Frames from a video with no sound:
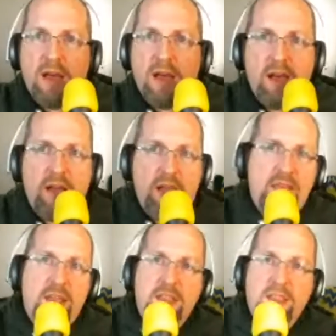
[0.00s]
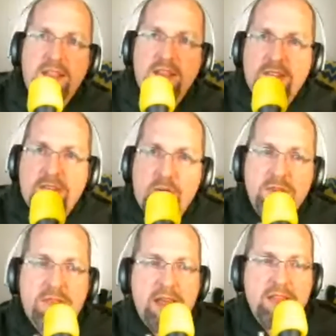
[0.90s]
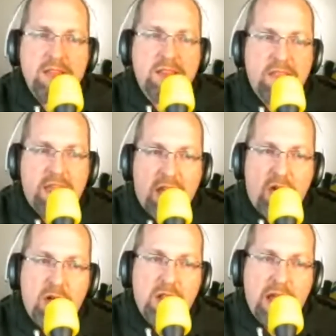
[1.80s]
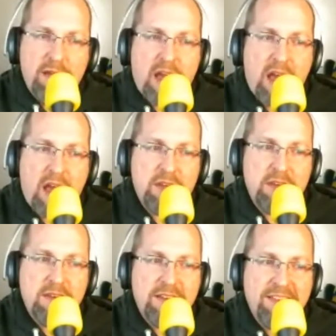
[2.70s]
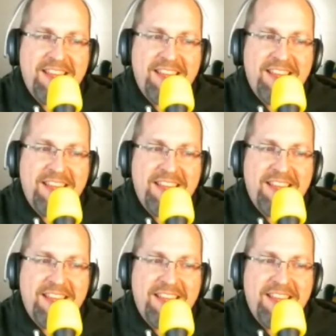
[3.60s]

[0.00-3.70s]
Uh, don't you think that they all have gotten